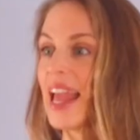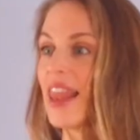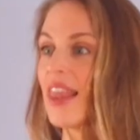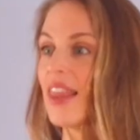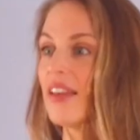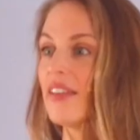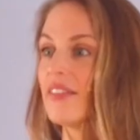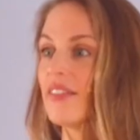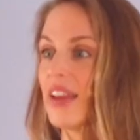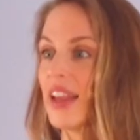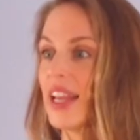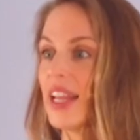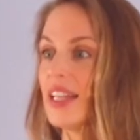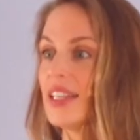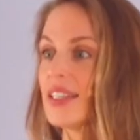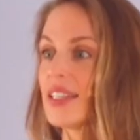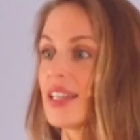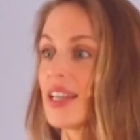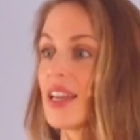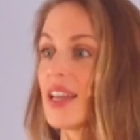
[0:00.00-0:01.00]

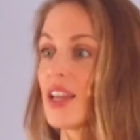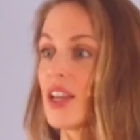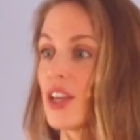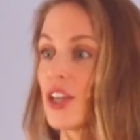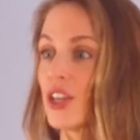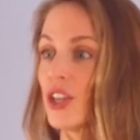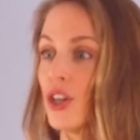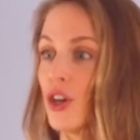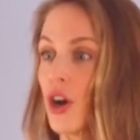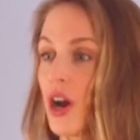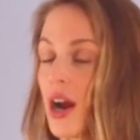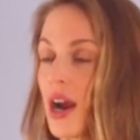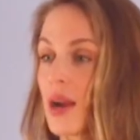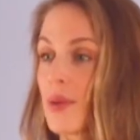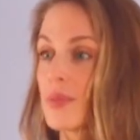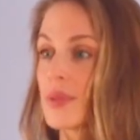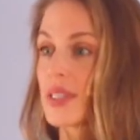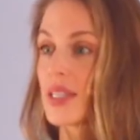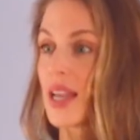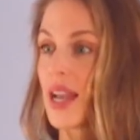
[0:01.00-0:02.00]
elevate your
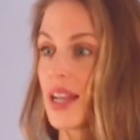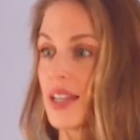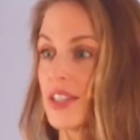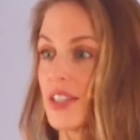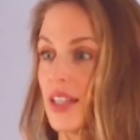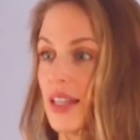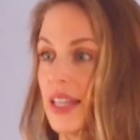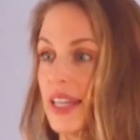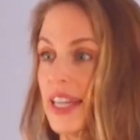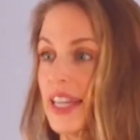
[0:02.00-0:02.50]
arms until